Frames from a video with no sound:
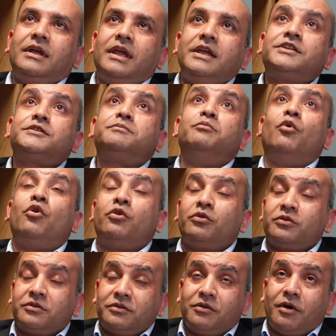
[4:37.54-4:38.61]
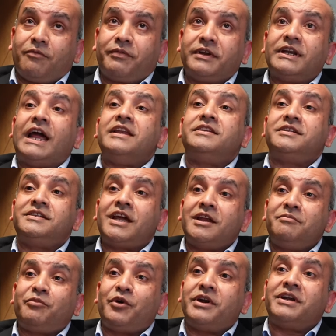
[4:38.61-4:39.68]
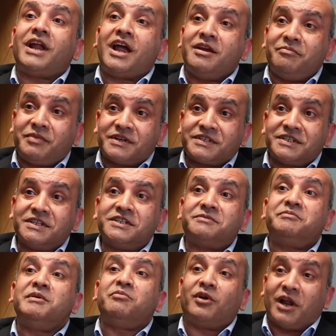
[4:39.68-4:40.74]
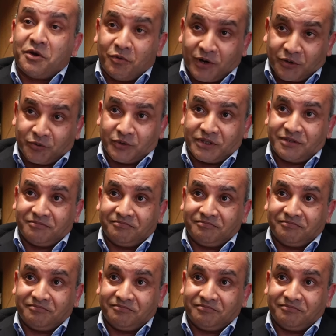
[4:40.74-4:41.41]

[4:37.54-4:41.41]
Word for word: it's more of a 99.9% percent is people I work with.